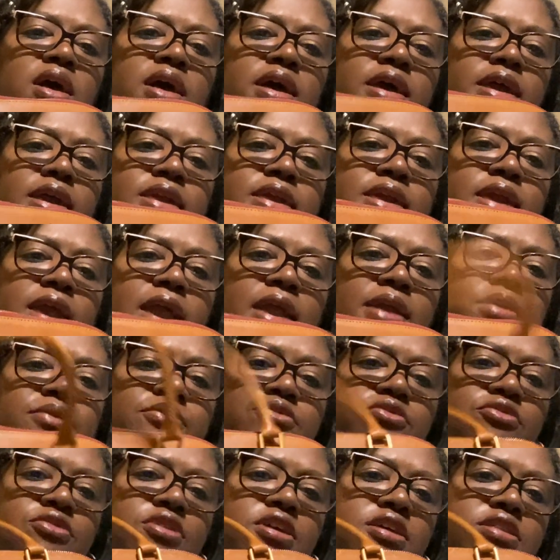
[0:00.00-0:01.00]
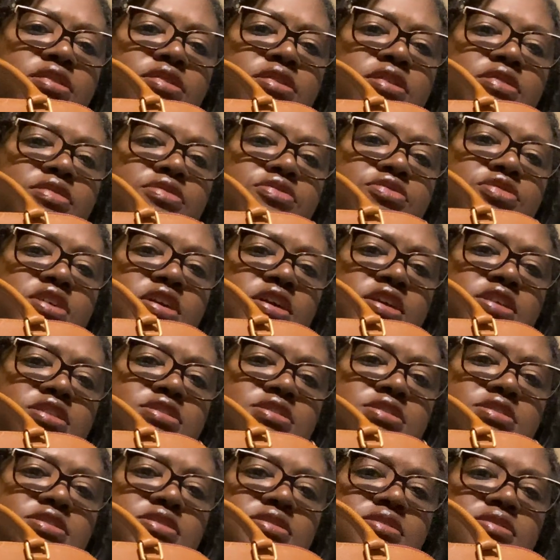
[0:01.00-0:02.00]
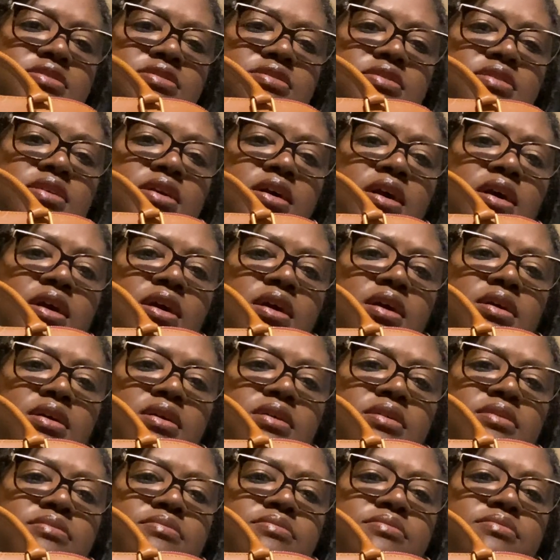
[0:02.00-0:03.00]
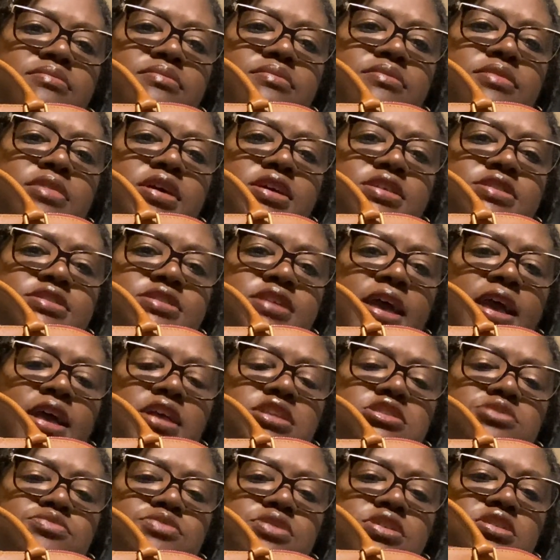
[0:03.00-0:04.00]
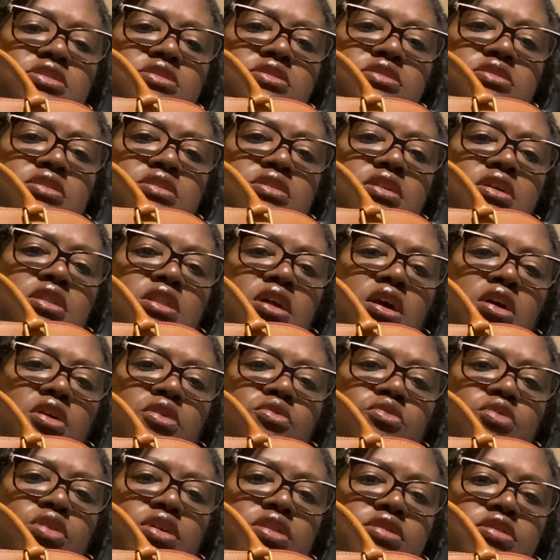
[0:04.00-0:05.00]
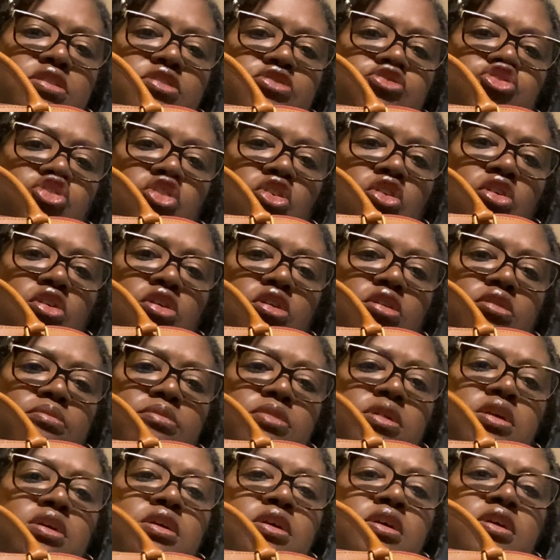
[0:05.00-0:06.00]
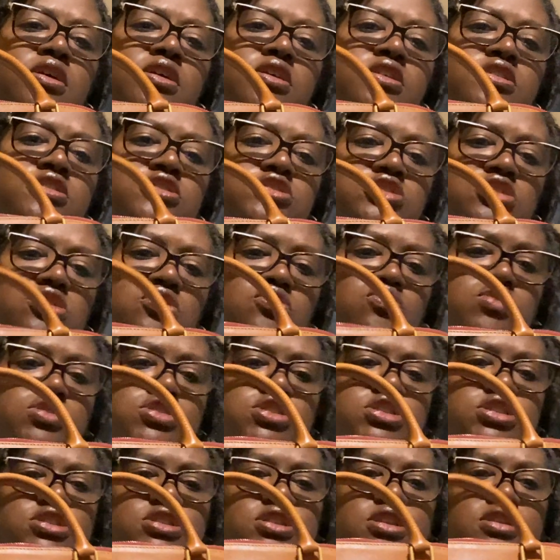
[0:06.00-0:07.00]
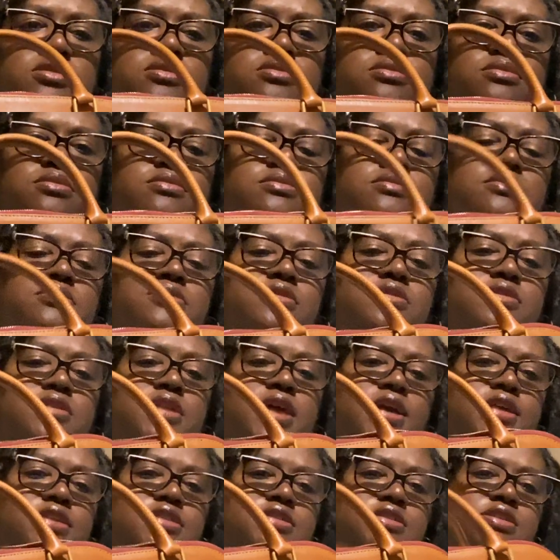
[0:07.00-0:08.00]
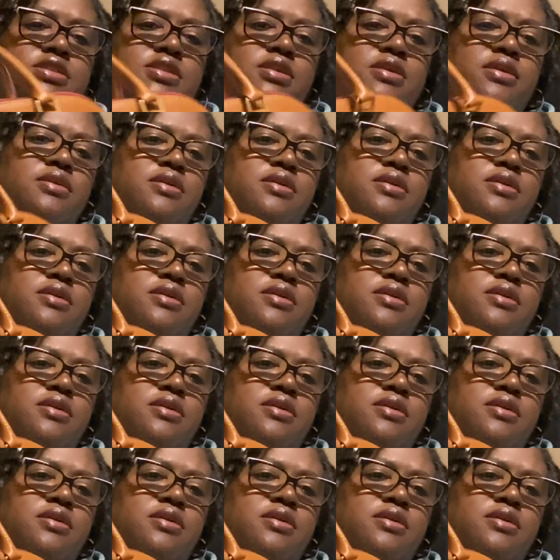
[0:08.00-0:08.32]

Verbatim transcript: It came with this uh, attachment along with the charm. So, which is nice and,